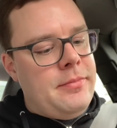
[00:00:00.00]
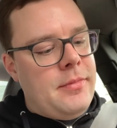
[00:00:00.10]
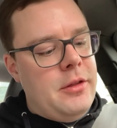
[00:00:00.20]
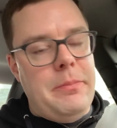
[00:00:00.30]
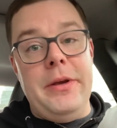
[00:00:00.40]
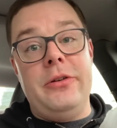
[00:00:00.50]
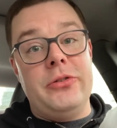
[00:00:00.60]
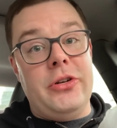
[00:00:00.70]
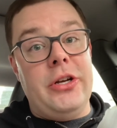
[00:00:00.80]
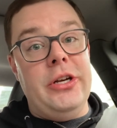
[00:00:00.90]
The
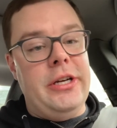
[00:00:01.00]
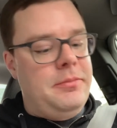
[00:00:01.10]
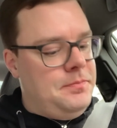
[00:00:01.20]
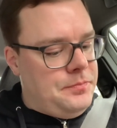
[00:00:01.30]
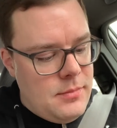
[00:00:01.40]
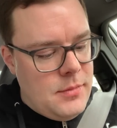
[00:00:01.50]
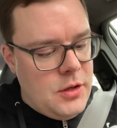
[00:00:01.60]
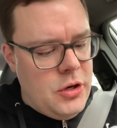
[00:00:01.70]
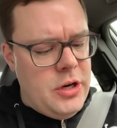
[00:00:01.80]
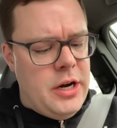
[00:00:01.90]
pickles are good.
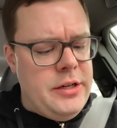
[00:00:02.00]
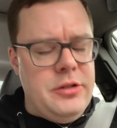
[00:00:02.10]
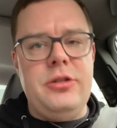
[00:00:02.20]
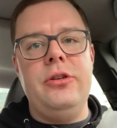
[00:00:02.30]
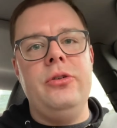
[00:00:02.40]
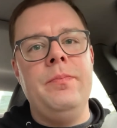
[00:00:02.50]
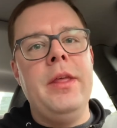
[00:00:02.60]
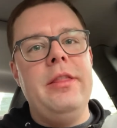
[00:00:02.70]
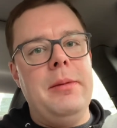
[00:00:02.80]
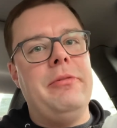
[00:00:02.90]
Good onions too.
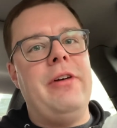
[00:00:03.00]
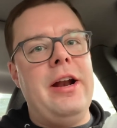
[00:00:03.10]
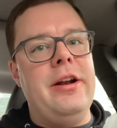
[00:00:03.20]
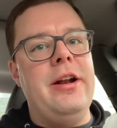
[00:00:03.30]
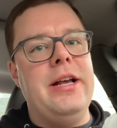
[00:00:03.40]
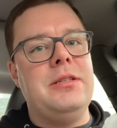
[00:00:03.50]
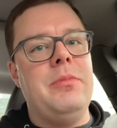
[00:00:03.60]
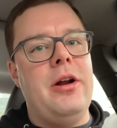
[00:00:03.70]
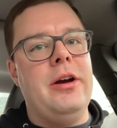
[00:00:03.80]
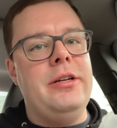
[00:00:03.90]
They provided a nice
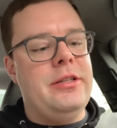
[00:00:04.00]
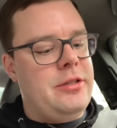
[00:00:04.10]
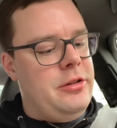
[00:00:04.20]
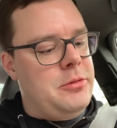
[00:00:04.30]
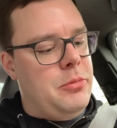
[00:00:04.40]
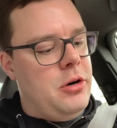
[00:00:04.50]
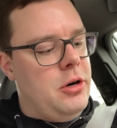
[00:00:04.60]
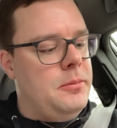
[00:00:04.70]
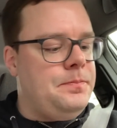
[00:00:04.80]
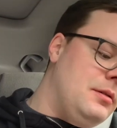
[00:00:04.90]
amount of onions on this
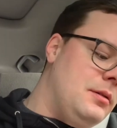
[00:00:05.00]
burger.